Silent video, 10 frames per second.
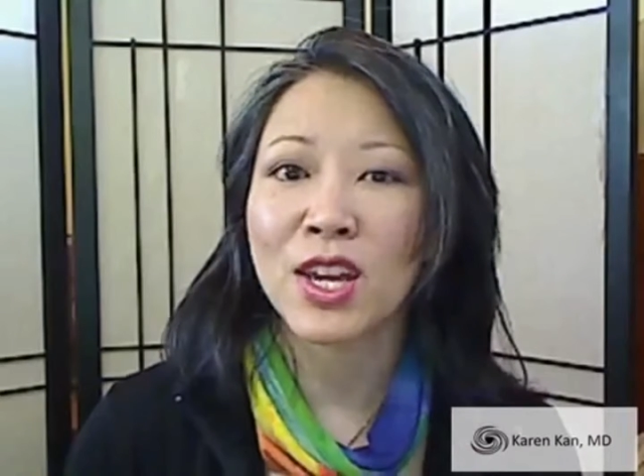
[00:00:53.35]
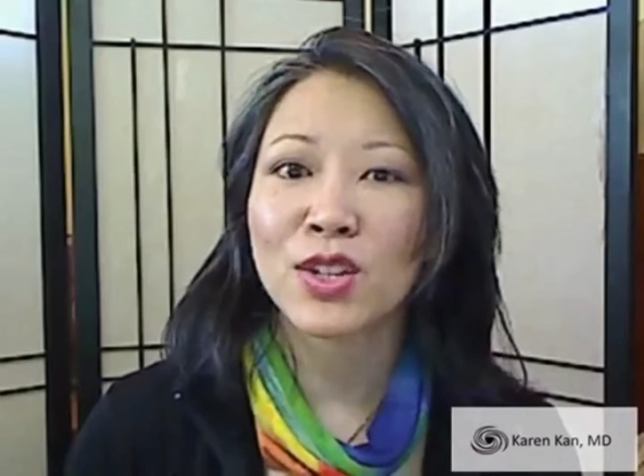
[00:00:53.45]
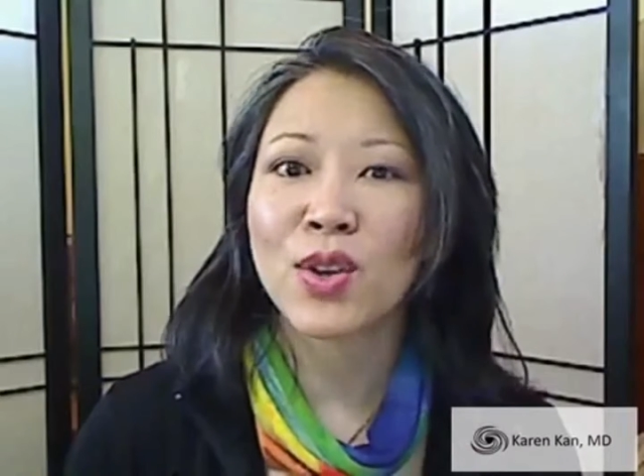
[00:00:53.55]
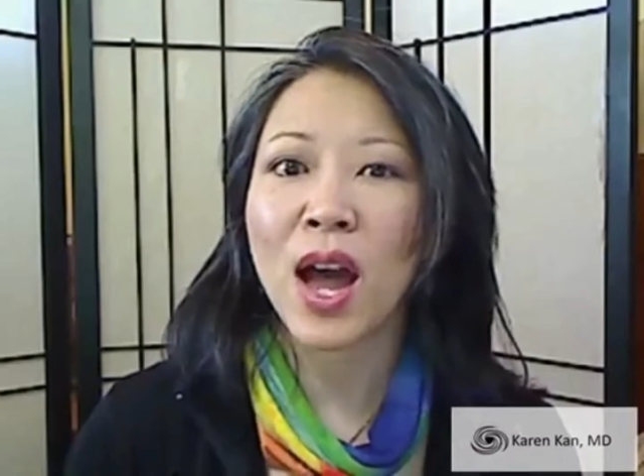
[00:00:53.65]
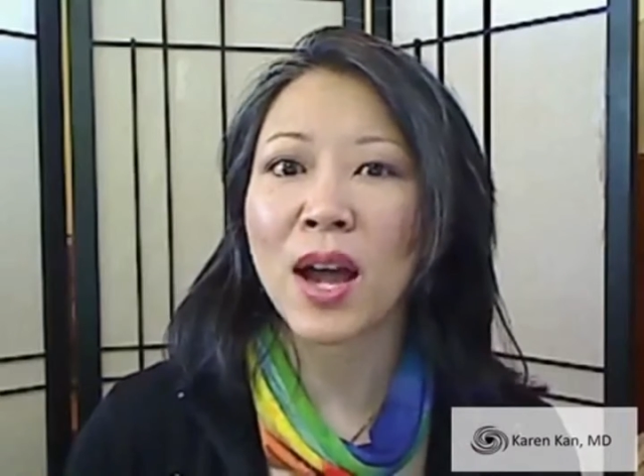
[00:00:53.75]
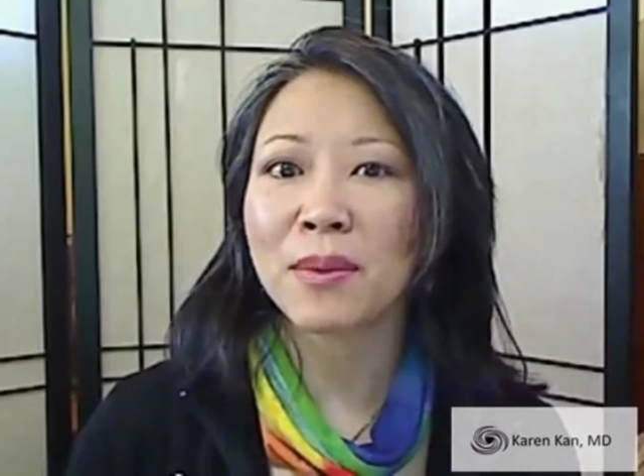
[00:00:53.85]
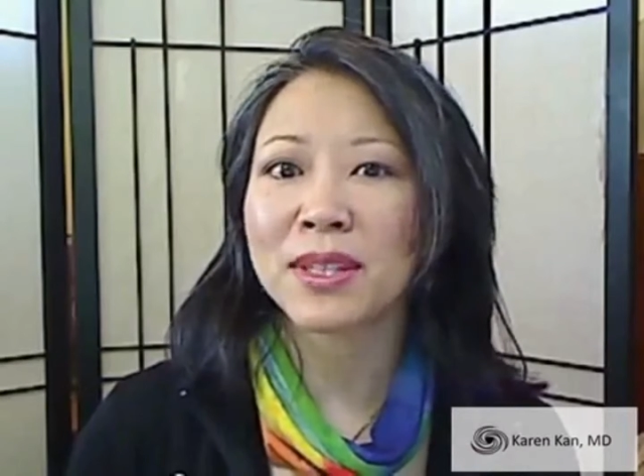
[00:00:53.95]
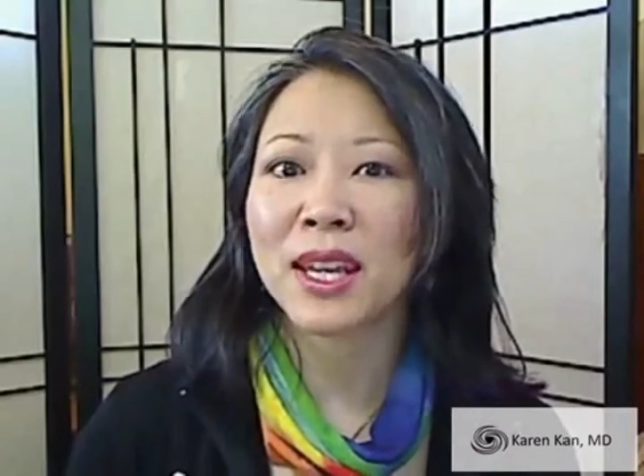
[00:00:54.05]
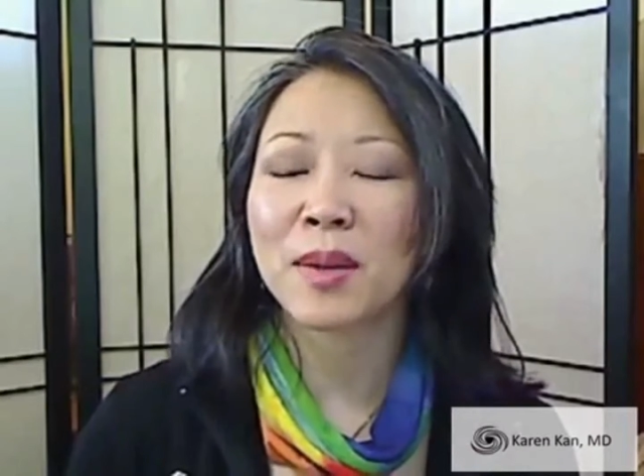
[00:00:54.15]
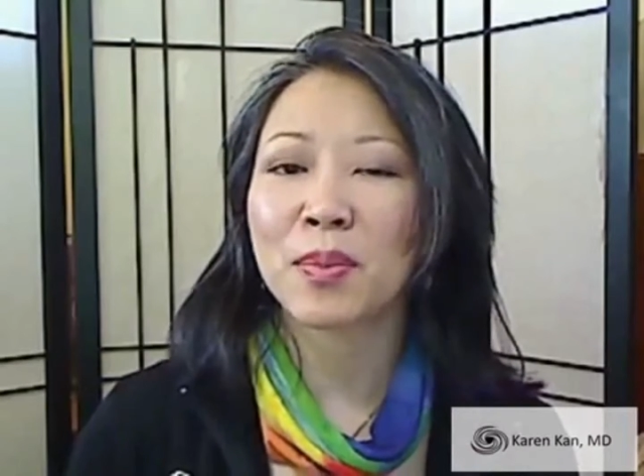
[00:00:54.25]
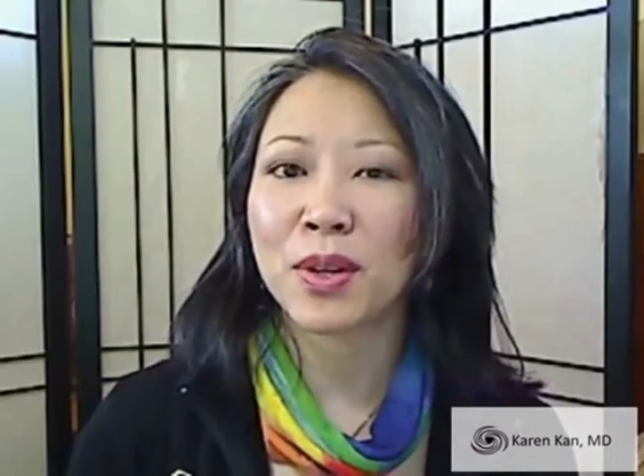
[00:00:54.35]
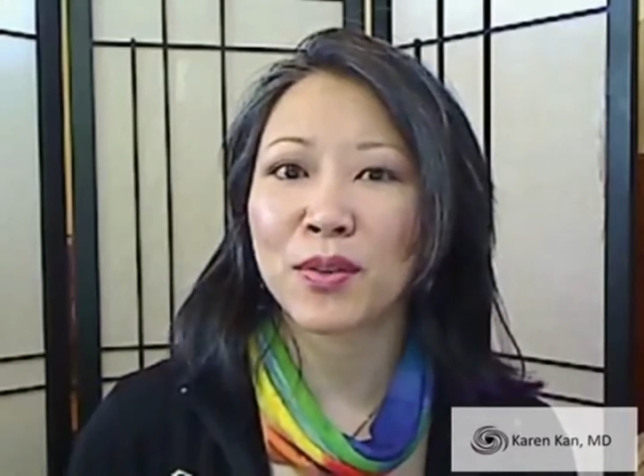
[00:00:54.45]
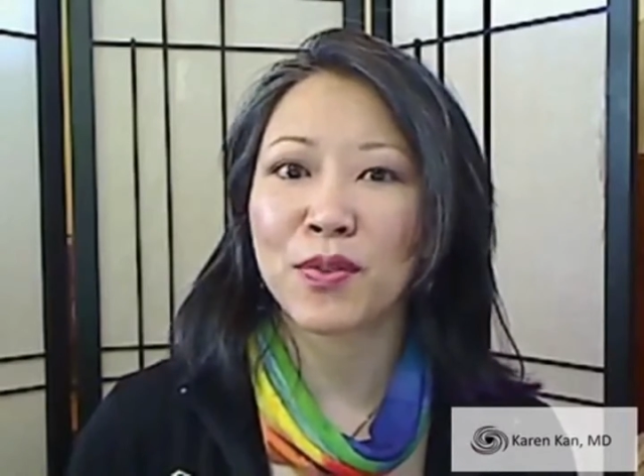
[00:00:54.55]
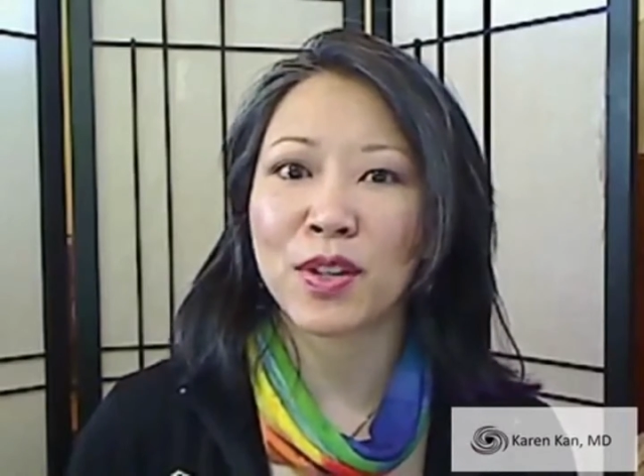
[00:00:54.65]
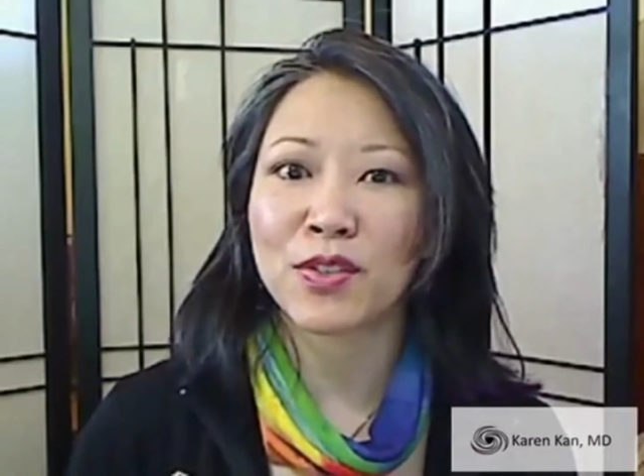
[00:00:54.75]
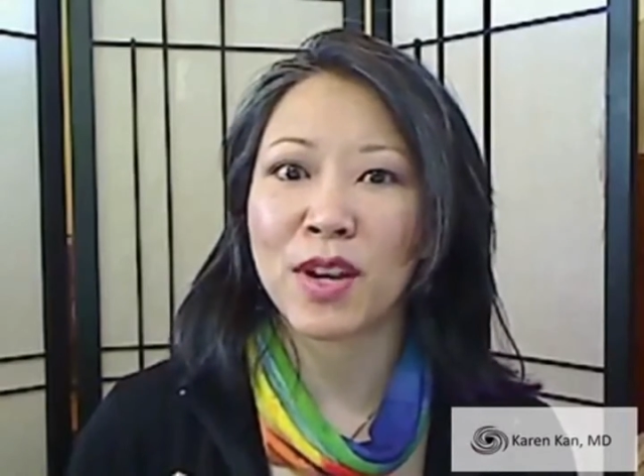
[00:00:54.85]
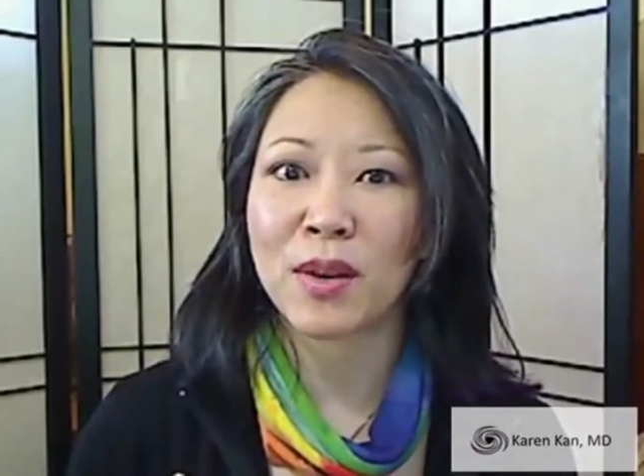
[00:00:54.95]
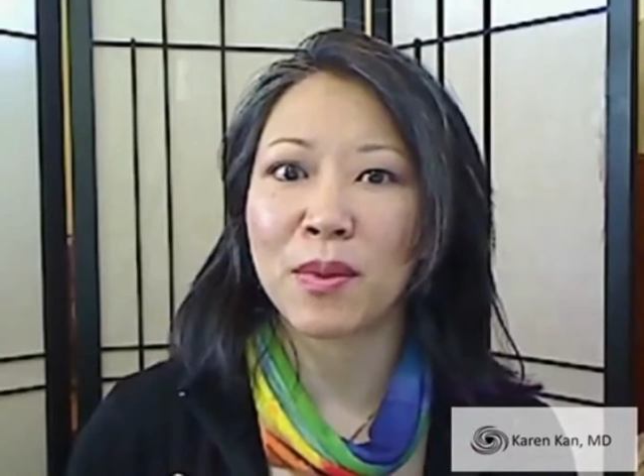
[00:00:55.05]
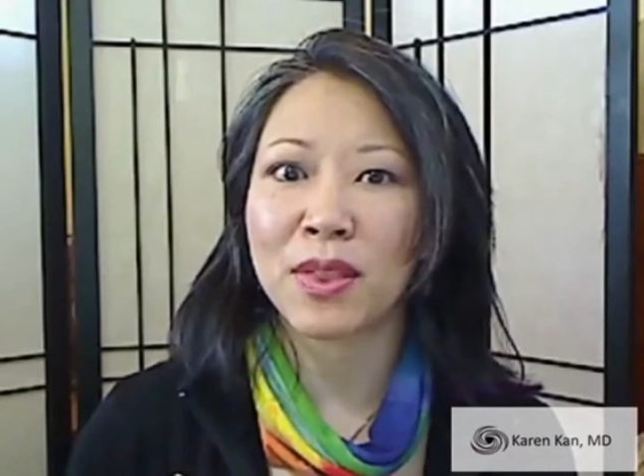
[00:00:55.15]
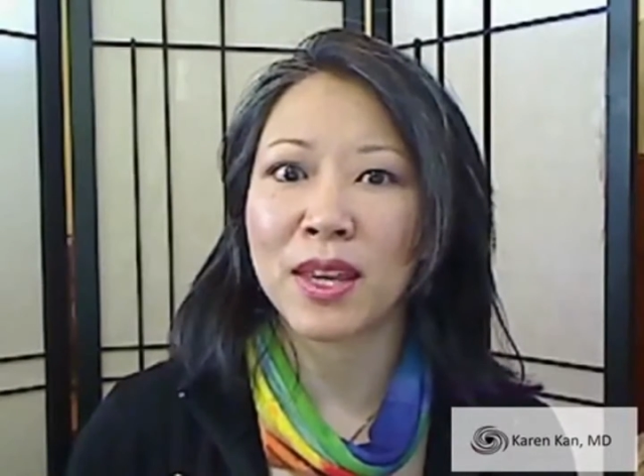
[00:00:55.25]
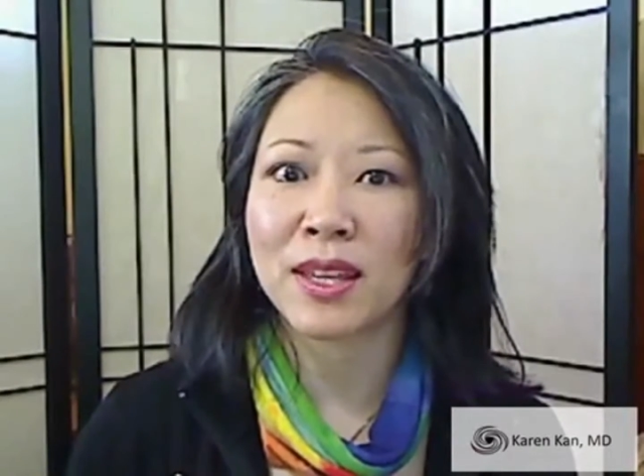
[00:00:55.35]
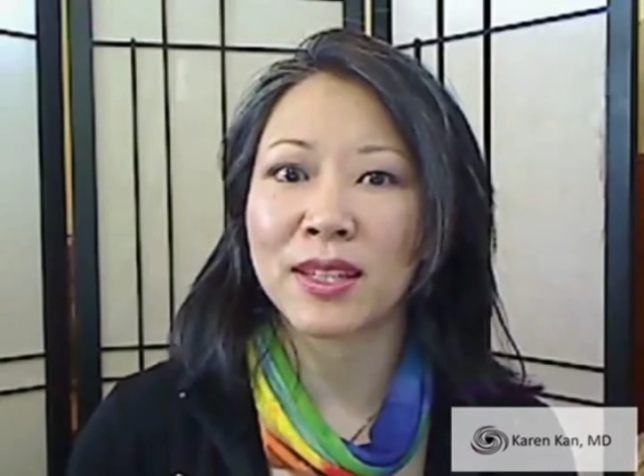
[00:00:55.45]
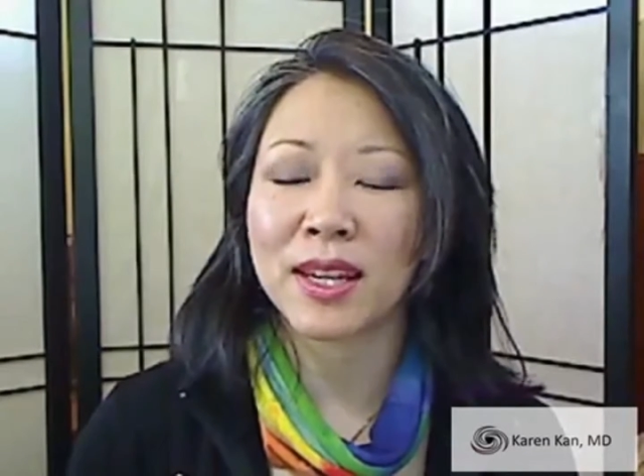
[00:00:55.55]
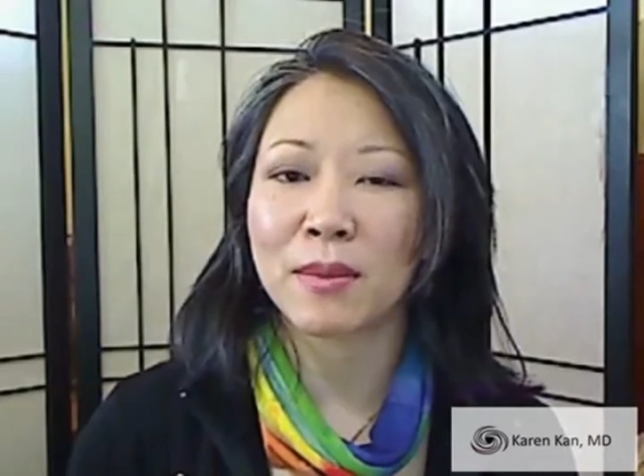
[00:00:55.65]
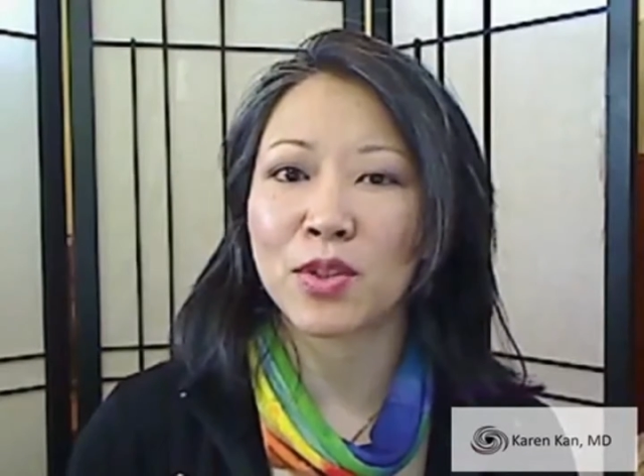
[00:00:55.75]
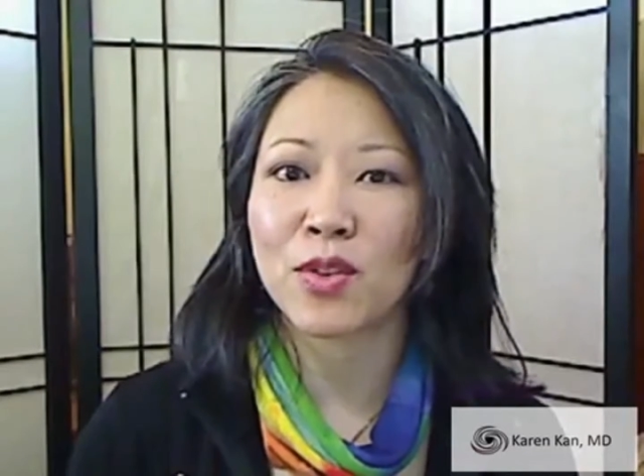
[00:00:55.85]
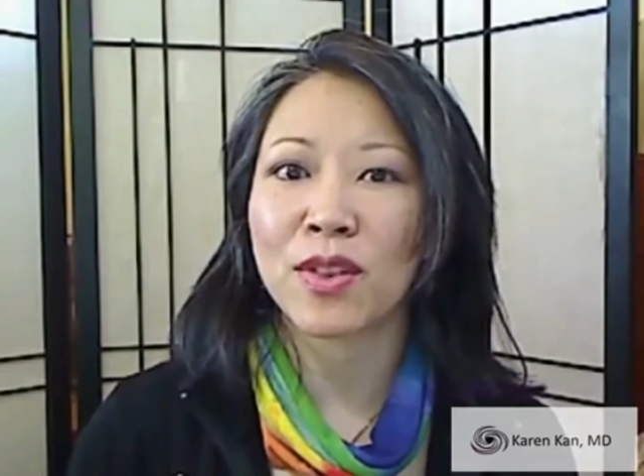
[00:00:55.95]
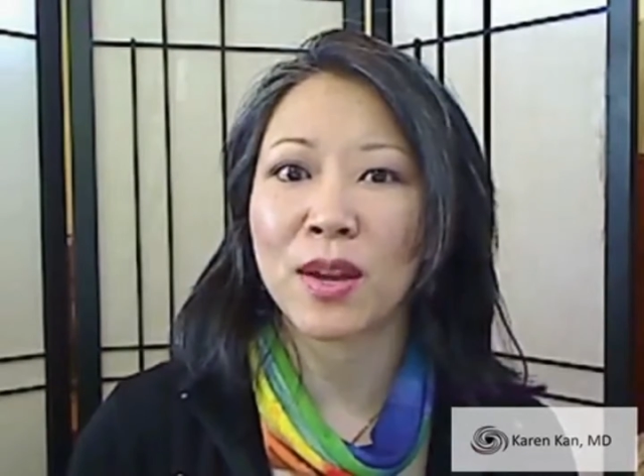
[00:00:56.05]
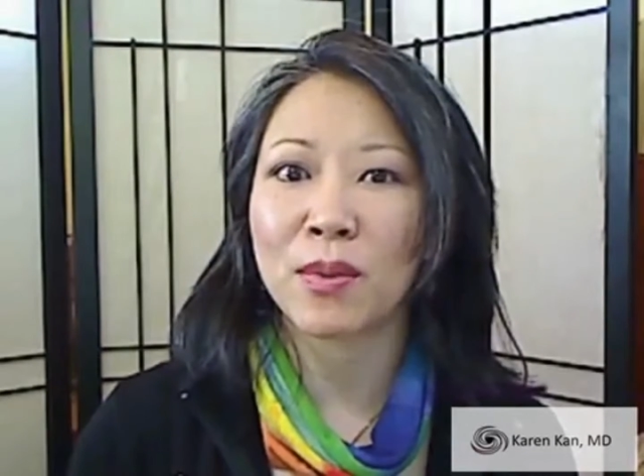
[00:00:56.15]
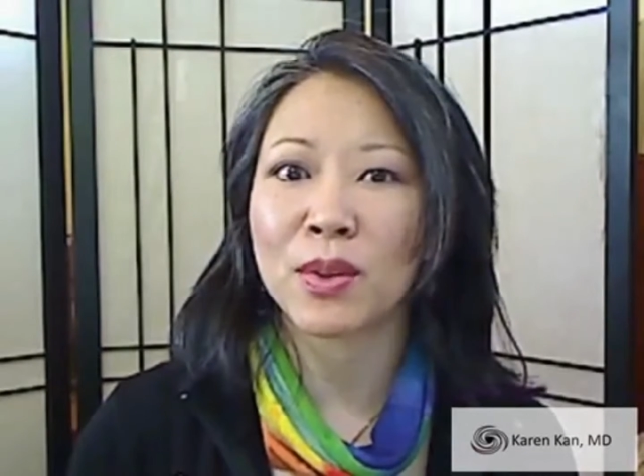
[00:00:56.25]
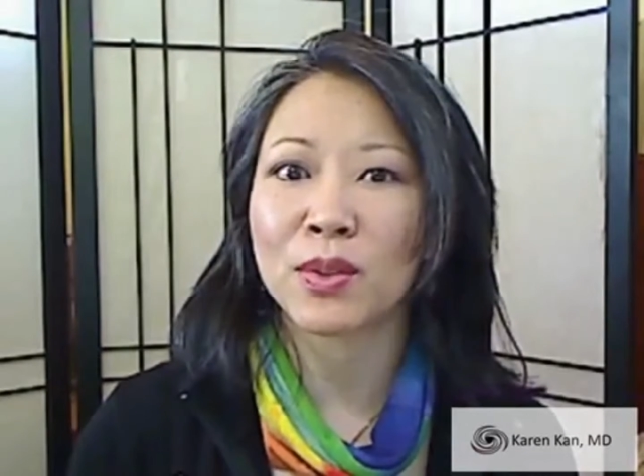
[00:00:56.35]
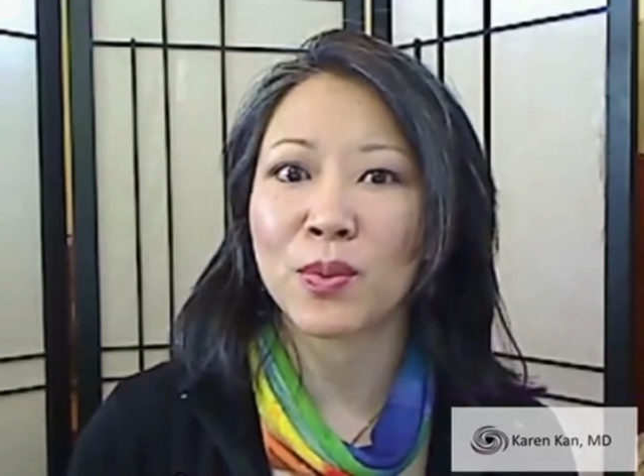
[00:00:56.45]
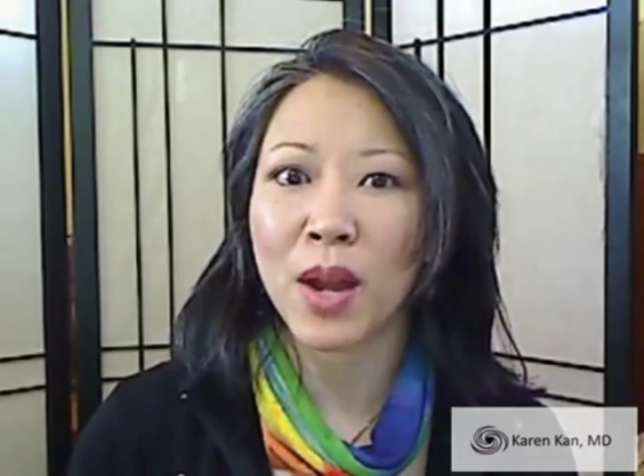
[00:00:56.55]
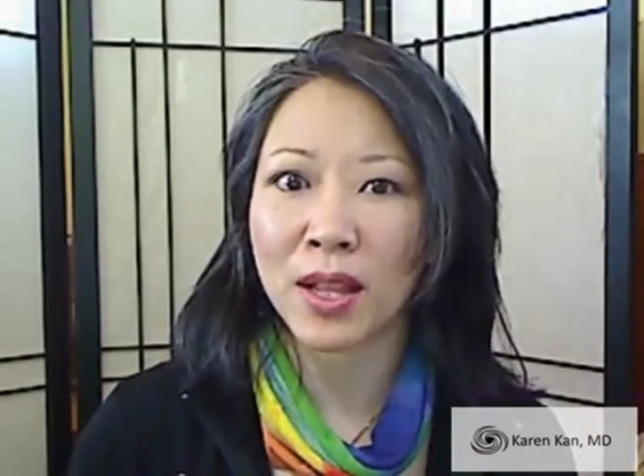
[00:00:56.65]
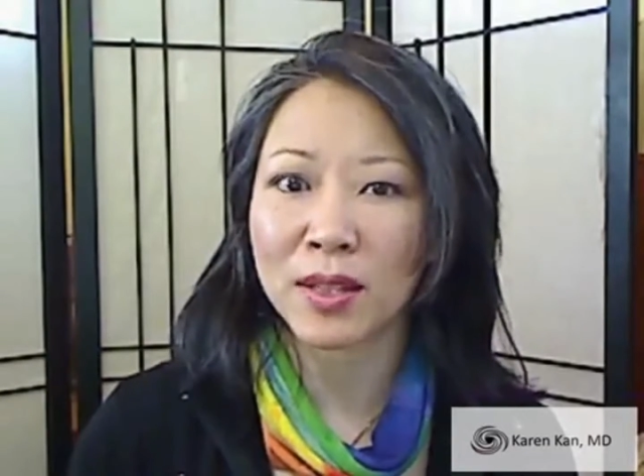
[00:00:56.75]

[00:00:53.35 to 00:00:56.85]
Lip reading: So I was getting pretty frustrated with this, and I'm sure they were as well,